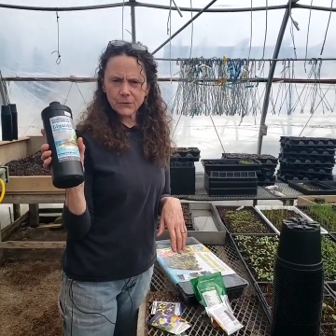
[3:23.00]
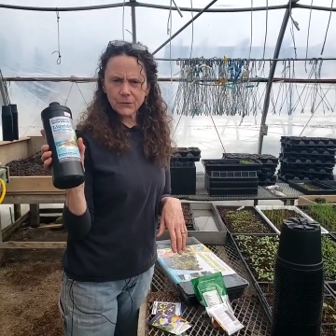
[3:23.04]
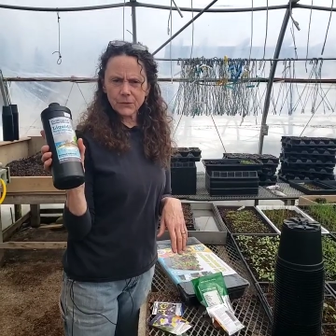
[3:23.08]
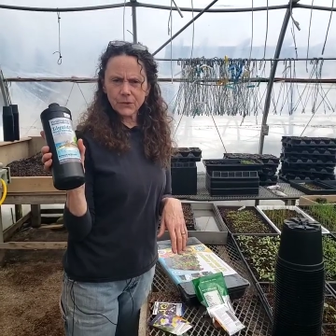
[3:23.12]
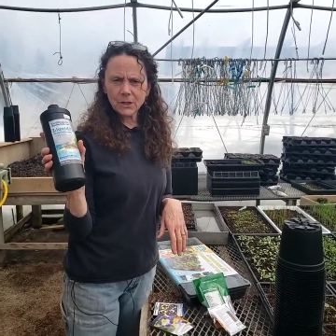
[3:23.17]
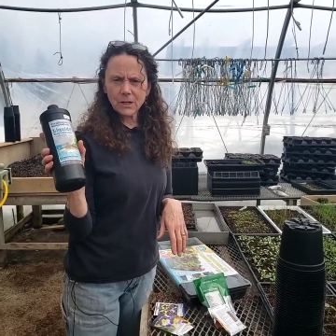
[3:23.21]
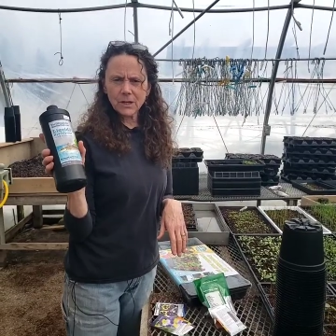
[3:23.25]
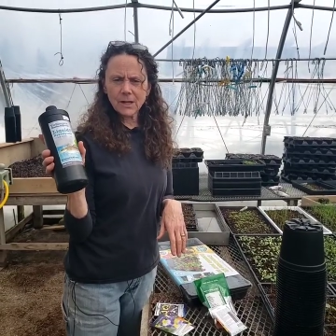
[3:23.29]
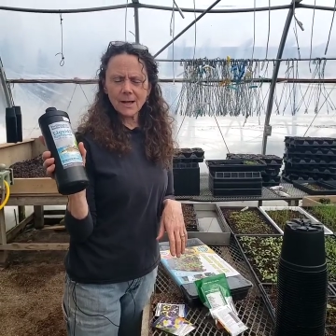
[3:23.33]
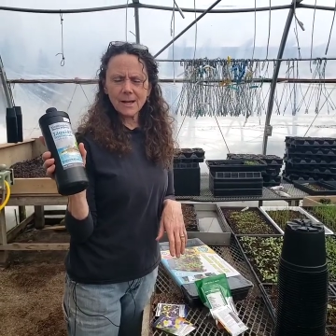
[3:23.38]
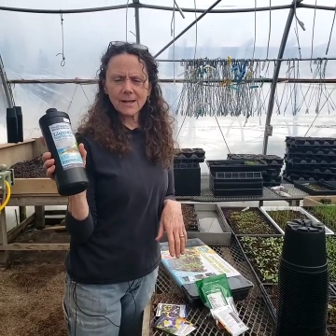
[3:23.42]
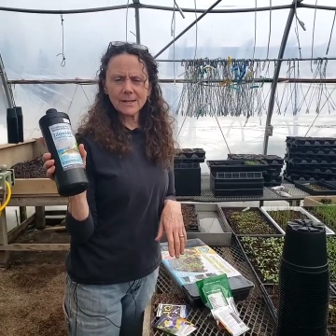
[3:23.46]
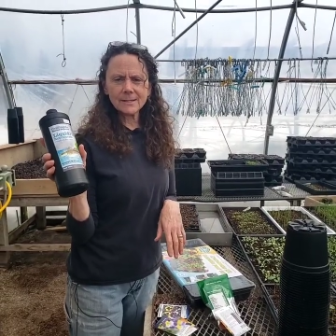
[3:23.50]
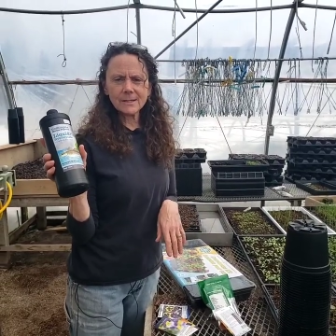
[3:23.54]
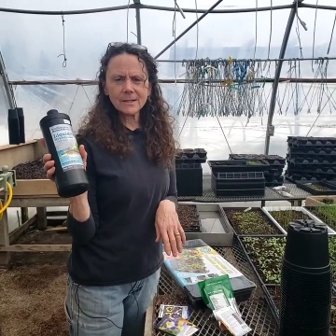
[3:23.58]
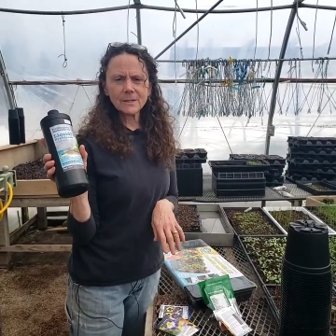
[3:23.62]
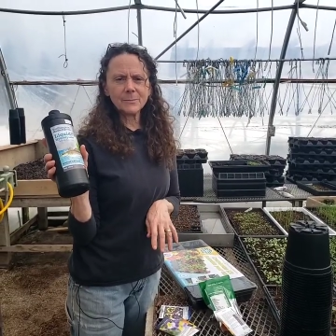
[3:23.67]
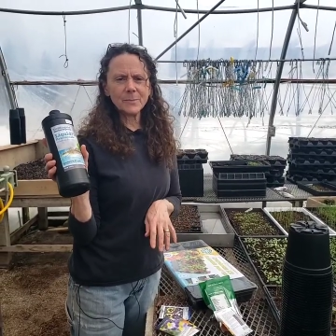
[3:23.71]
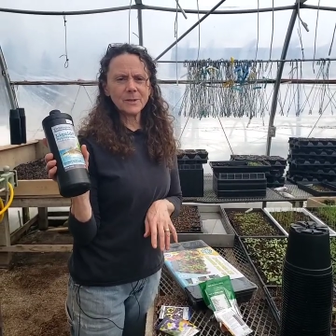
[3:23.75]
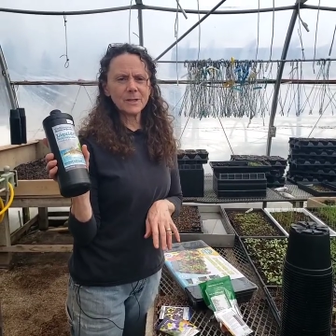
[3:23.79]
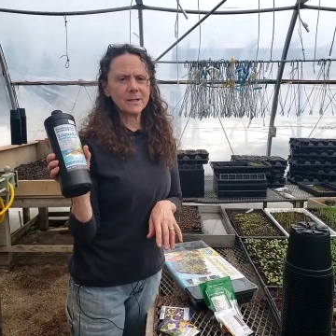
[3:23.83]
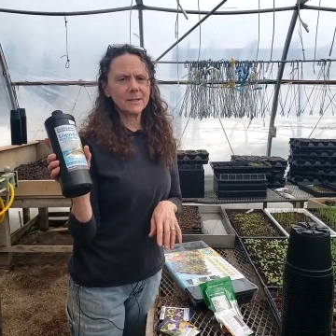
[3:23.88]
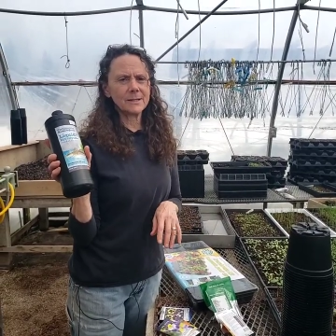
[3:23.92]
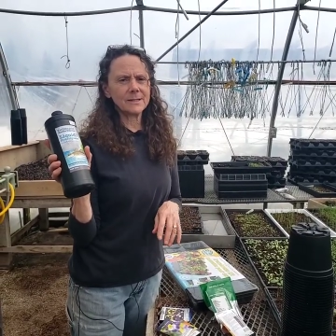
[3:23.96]

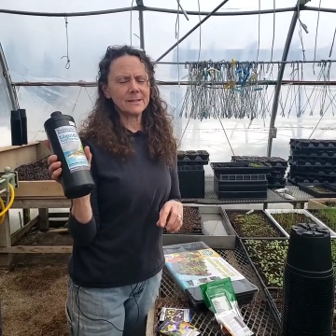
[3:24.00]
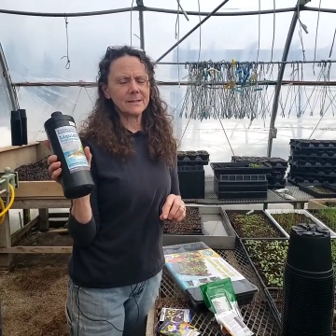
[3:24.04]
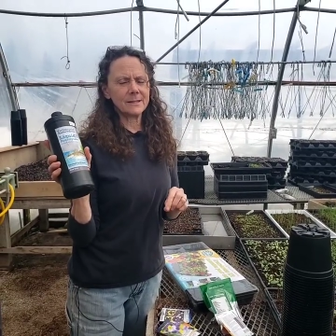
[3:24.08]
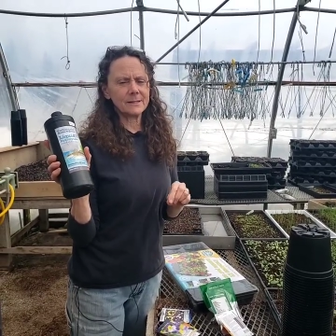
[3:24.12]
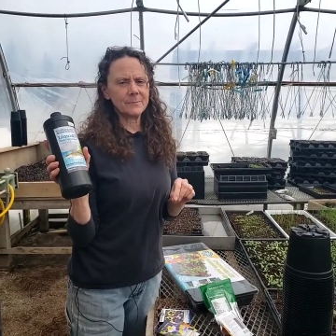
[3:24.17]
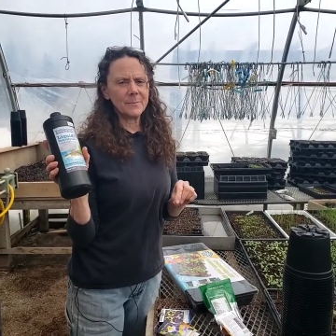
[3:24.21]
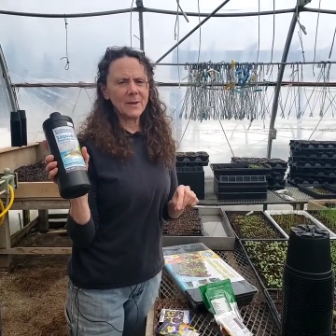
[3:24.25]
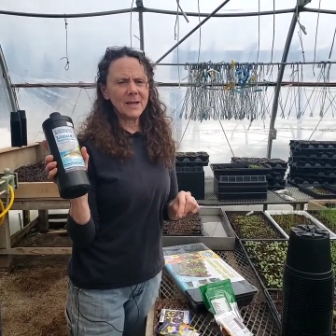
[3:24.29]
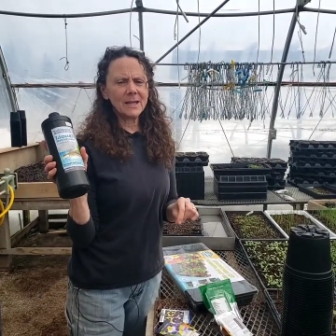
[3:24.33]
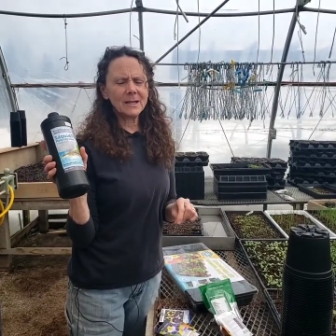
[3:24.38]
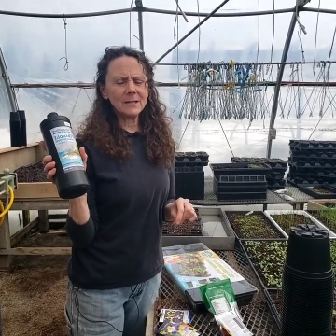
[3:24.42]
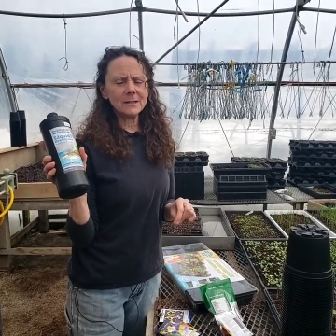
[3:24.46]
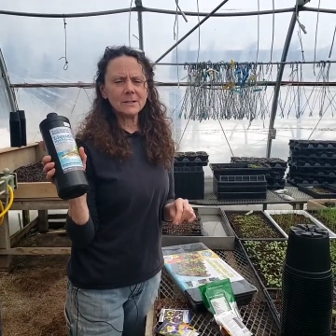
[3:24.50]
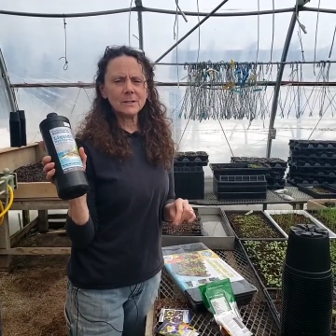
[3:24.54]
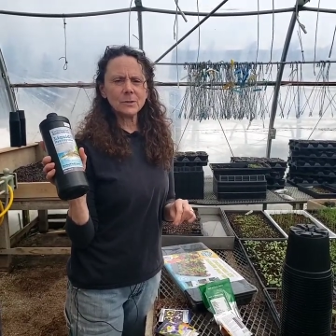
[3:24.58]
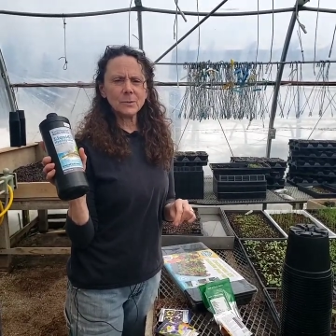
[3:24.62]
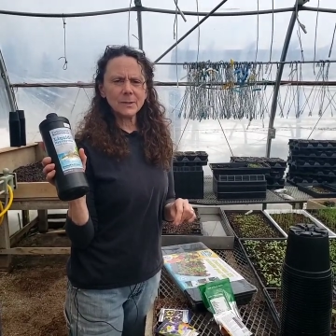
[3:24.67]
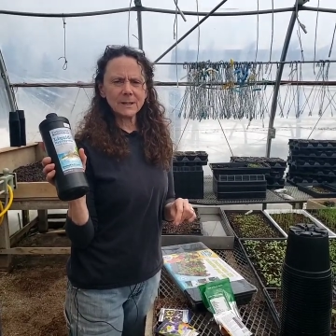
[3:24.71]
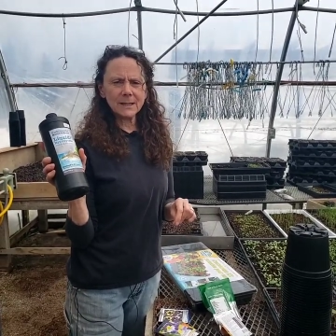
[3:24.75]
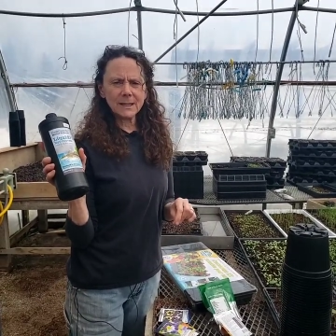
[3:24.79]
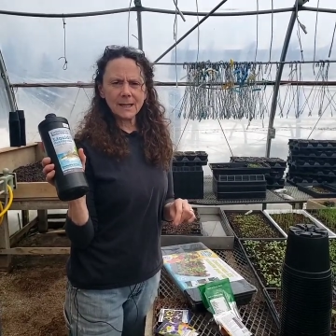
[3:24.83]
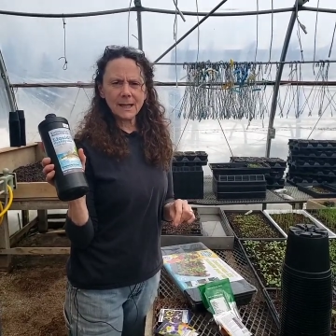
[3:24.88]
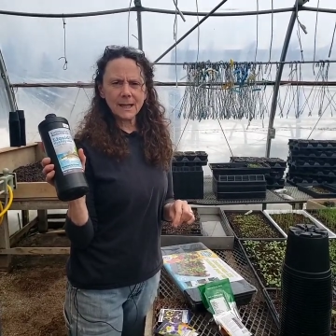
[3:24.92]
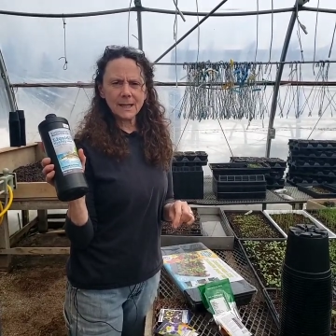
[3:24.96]
fertilizer because it's made in
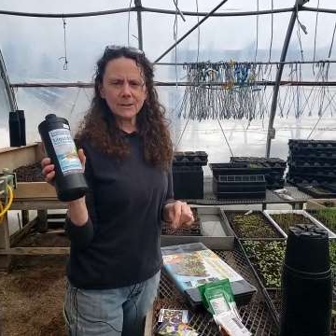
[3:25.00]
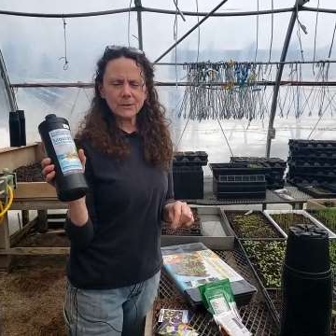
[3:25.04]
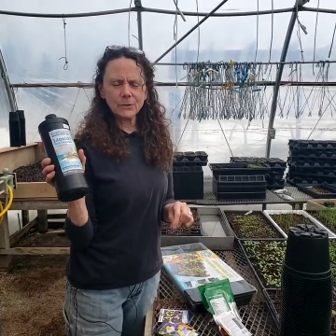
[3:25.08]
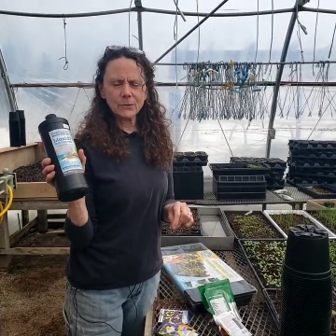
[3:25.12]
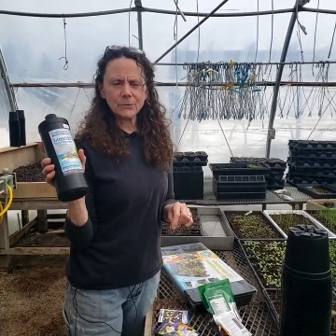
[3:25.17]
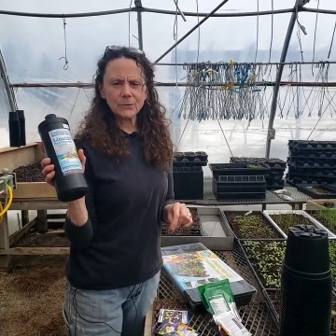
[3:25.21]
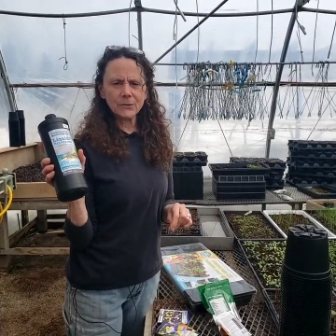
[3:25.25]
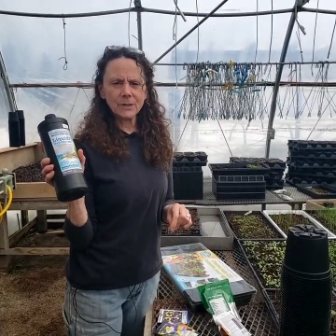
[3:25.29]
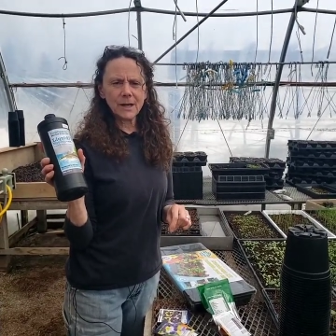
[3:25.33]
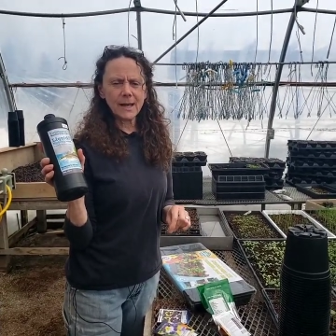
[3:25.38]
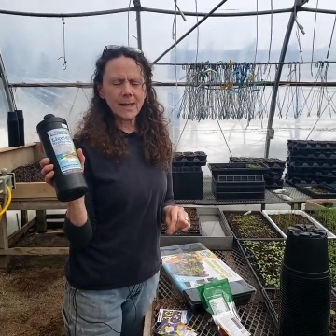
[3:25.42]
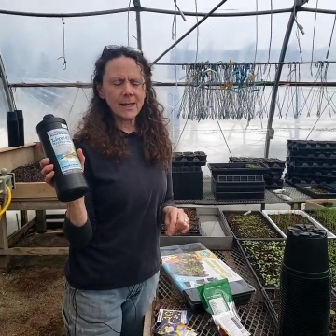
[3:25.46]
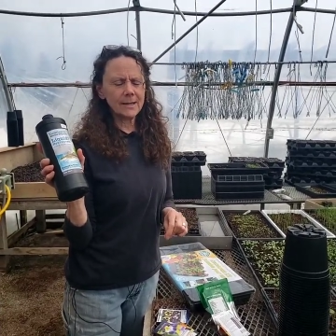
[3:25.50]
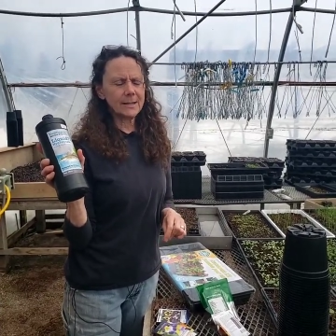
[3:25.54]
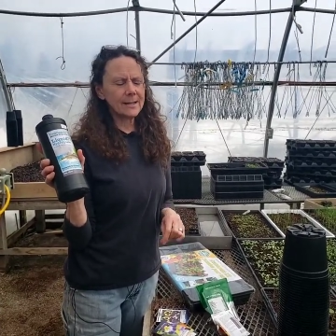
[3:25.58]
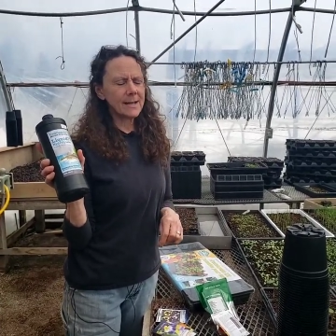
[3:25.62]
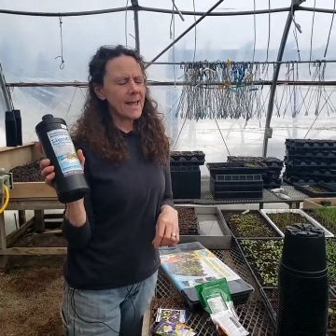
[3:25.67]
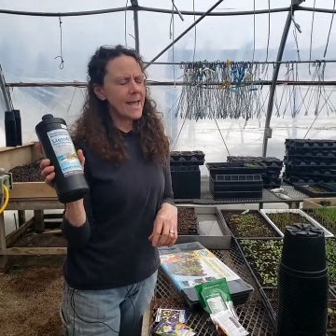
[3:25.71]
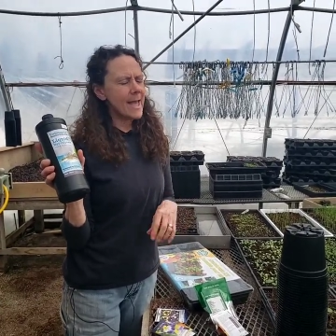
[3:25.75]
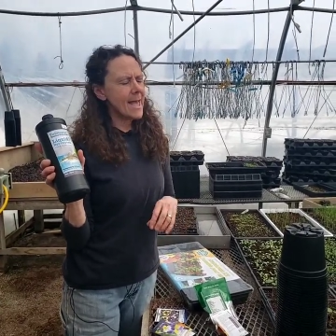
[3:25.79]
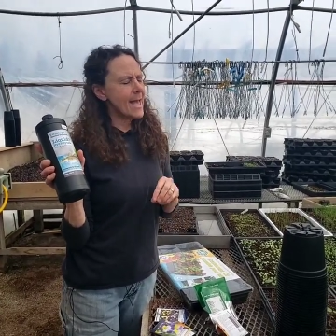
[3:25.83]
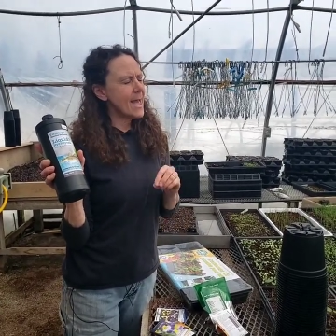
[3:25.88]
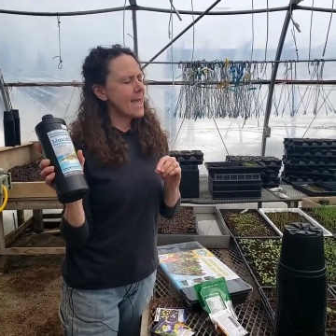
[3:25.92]
Twillingate, Newfoundland,